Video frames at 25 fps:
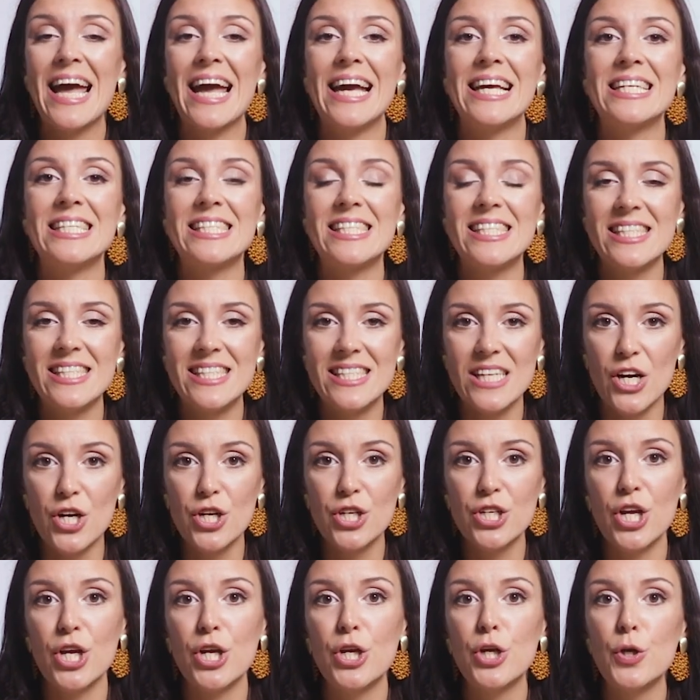and
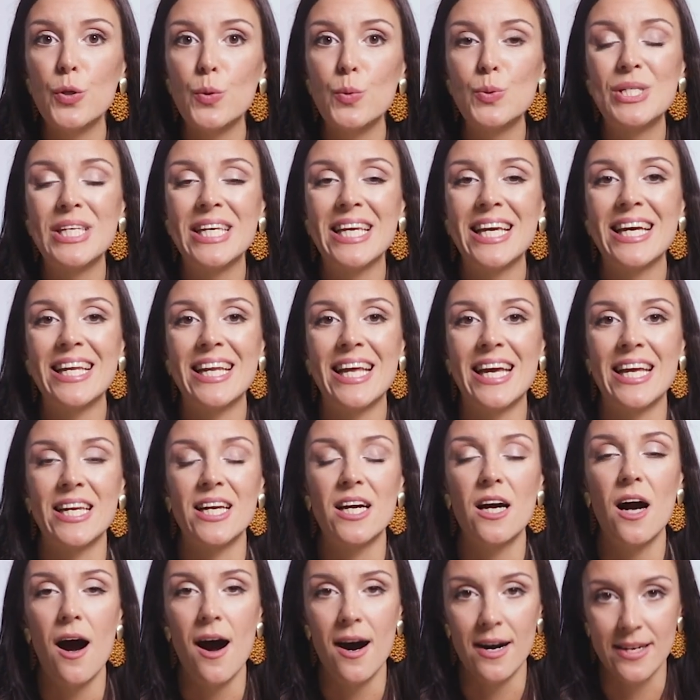start using it in
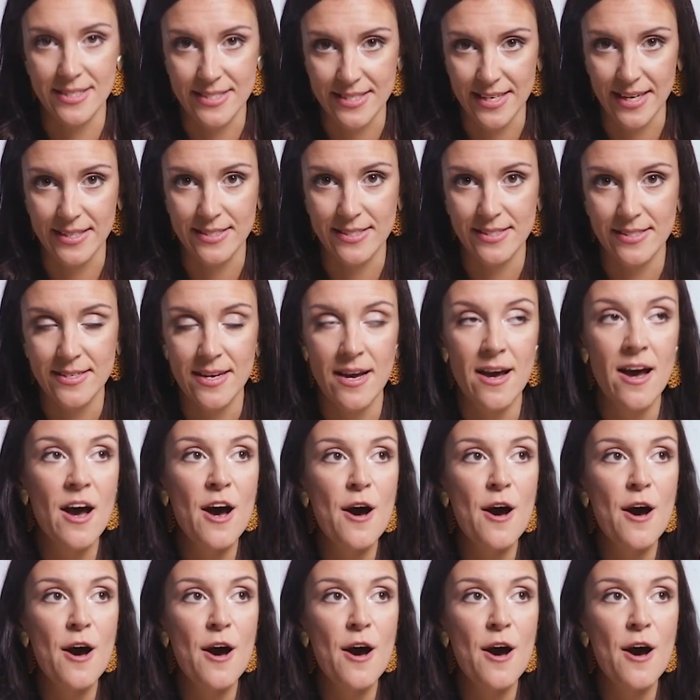context.